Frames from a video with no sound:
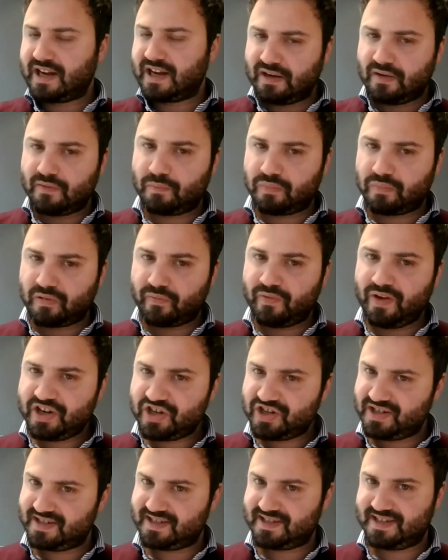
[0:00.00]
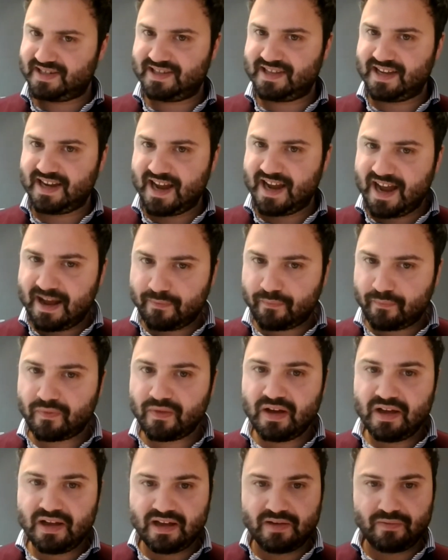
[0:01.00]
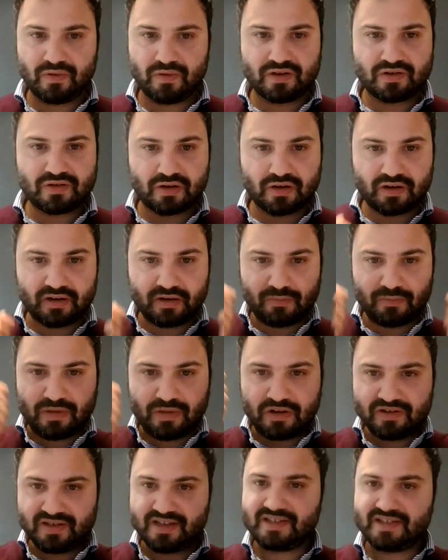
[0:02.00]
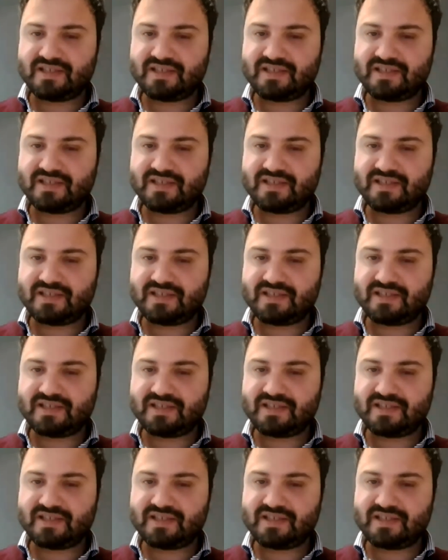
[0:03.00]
kind of professions they have, if we talk about